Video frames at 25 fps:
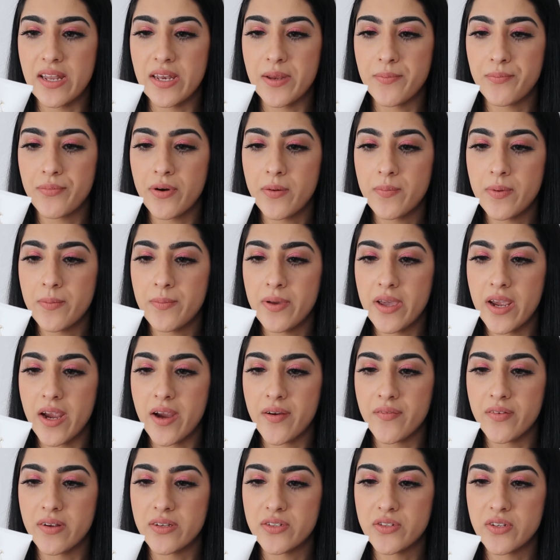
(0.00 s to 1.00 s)
any problem
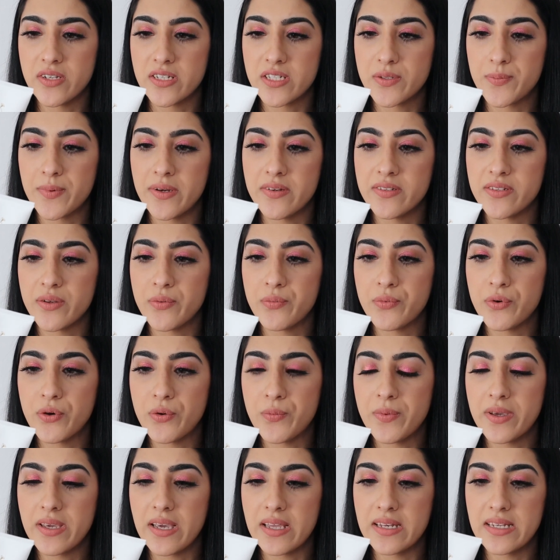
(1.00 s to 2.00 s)
areas to experience the
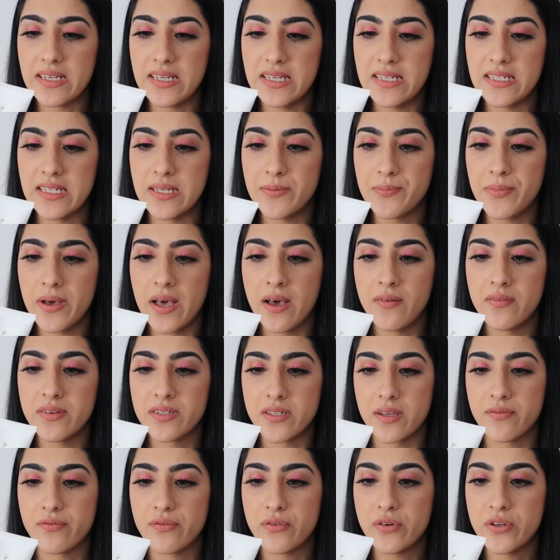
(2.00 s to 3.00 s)
warming and easing
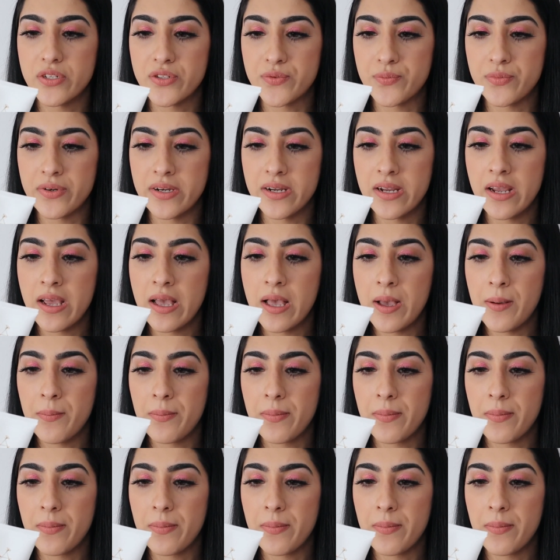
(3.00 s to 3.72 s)
powers of rosemary,